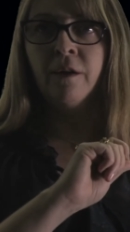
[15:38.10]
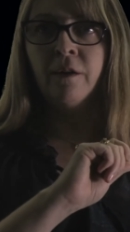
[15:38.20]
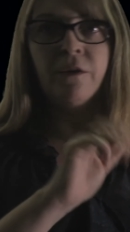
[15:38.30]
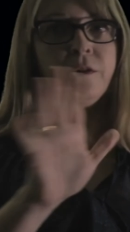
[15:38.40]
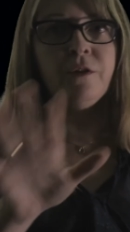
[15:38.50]

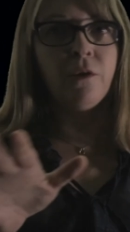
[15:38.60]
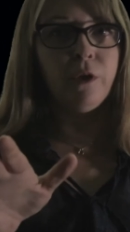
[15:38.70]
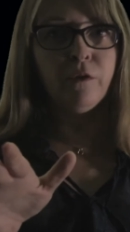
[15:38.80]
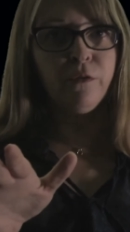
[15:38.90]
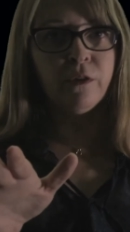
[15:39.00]
There's no
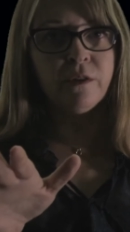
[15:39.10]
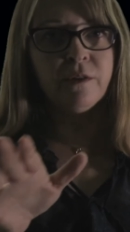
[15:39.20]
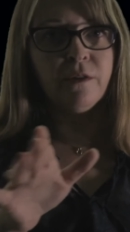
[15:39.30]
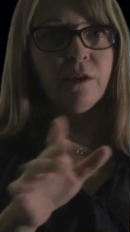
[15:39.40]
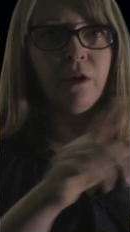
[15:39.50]
difference.
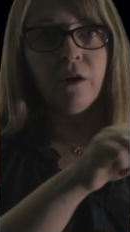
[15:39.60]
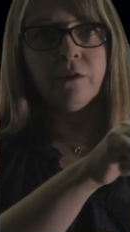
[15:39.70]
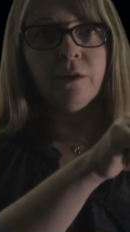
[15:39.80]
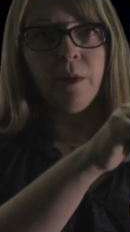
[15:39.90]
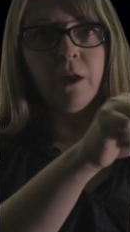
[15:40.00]
They're all
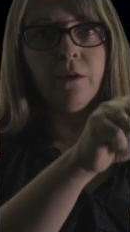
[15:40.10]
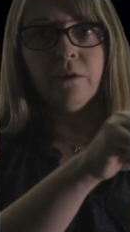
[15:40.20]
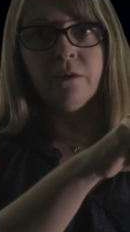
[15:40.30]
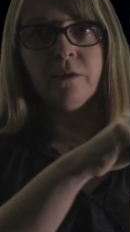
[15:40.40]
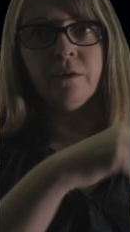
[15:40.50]

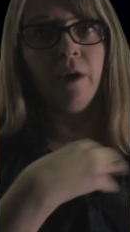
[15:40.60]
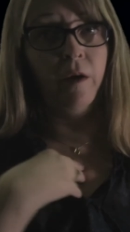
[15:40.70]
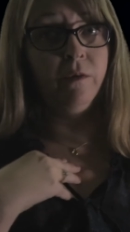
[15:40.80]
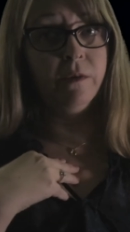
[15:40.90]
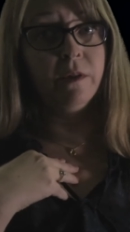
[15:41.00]
tomatoes. I
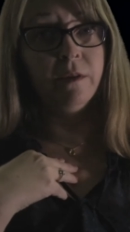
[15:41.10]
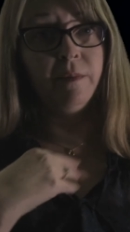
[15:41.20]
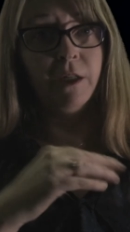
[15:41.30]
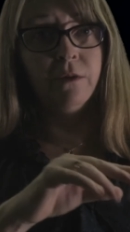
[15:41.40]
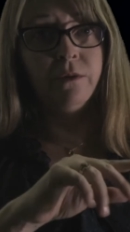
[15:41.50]
would say
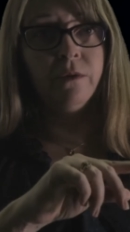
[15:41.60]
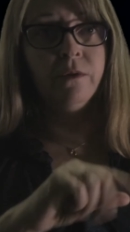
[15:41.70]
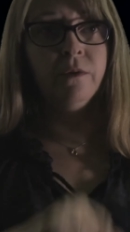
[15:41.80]
tomatoes.